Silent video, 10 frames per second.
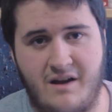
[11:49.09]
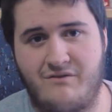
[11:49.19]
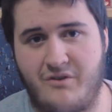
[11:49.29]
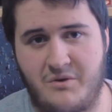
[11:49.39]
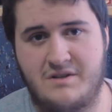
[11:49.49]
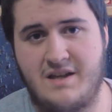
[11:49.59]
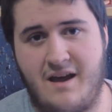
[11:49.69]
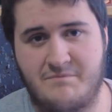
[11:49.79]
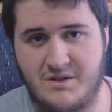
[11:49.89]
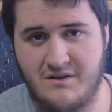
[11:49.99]
headphone
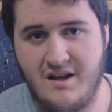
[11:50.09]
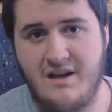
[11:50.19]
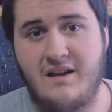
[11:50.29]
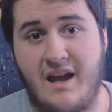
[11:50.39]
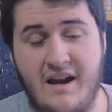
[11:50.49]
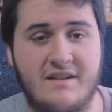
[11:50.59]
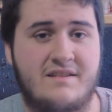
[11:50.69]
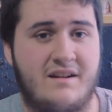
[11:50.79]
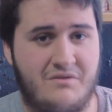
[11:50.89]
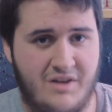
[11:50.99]
adapter and a
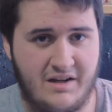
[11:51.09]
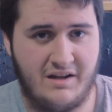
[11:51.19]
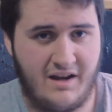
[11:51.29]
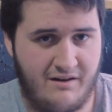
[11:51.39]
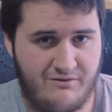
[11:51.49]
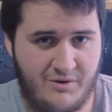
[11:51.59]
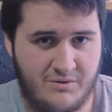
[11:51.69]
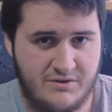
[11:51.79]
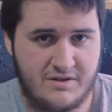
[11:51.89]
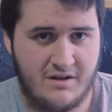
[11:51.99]
set of lightning
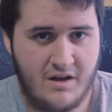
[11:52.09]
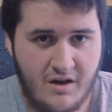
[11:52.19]
headphones,